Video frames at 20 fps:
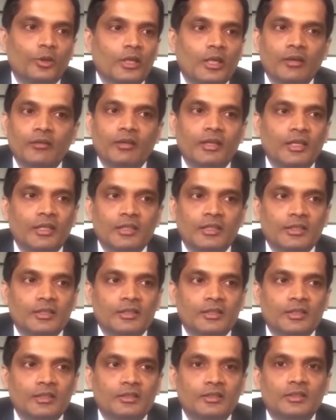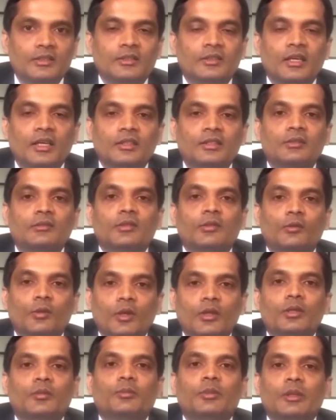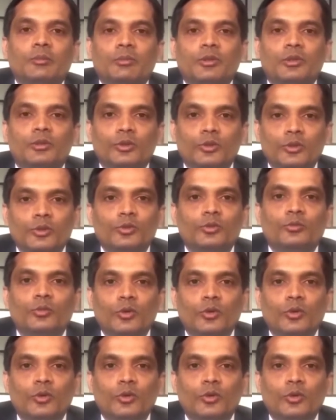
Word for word: if it comes in the way of day to day activities of